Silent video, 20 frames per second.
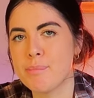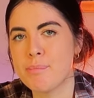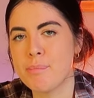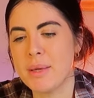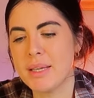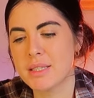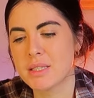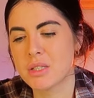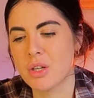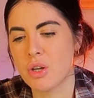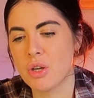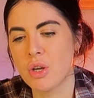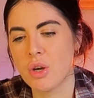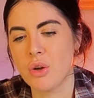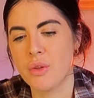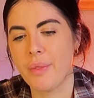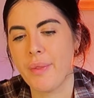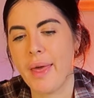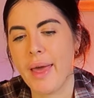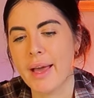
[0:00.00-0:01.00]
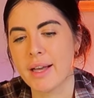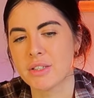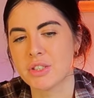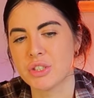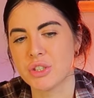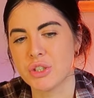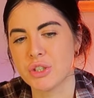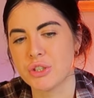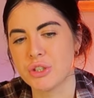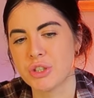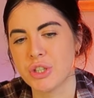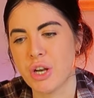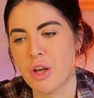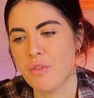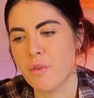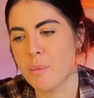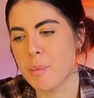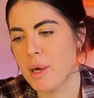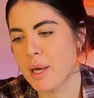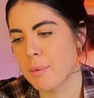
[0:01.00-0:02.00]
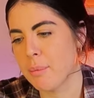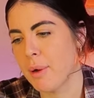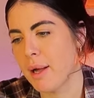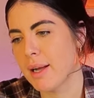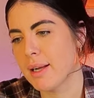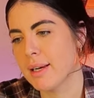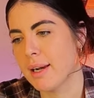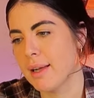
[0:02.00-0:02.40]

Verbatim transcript: miss out on the execution of a backpack.